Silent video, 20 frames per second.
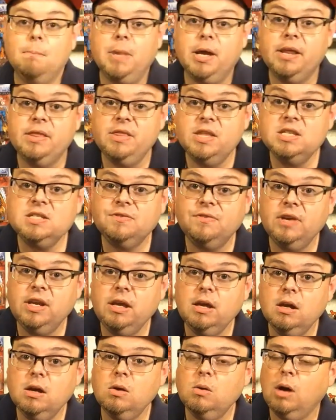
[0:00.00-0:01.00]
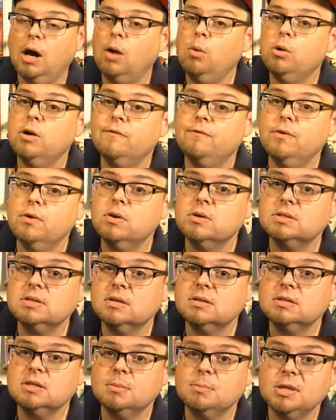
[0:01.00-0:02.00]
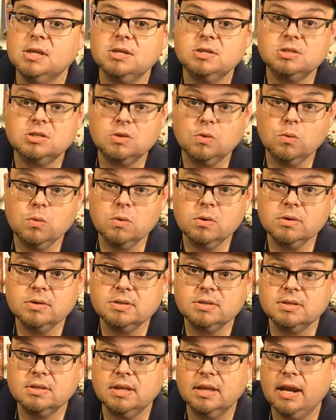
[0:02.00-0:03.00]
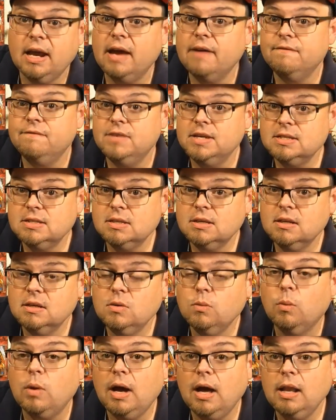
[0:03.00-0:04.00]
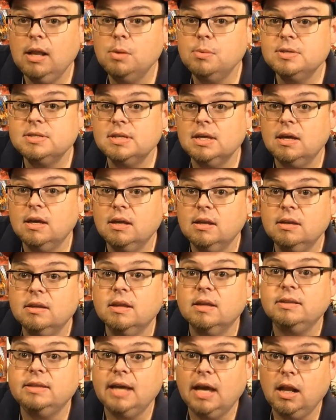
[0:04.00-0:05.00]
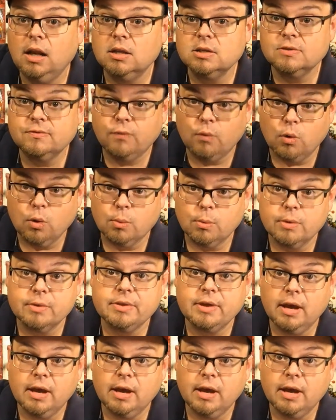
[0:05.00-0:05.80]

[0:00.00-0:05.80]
But in this video, I want to focus on some of the stores that I visited while I was in the Dallas-Fort Worth